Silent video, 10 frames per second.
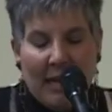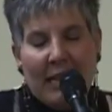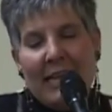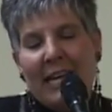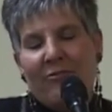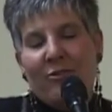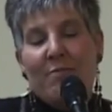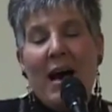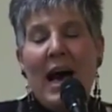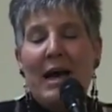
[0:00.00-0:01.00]
Lift
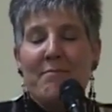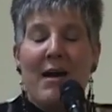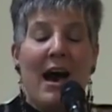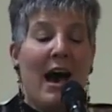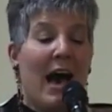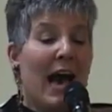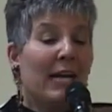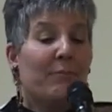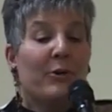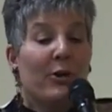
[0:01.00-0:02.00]
my
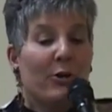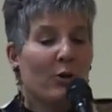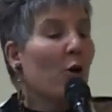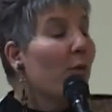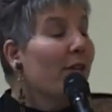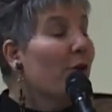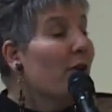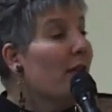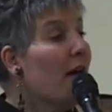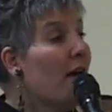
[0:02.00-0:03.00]
mind, bird, with your
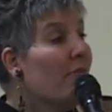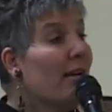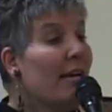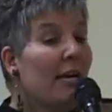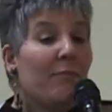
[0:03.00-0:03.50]
lovely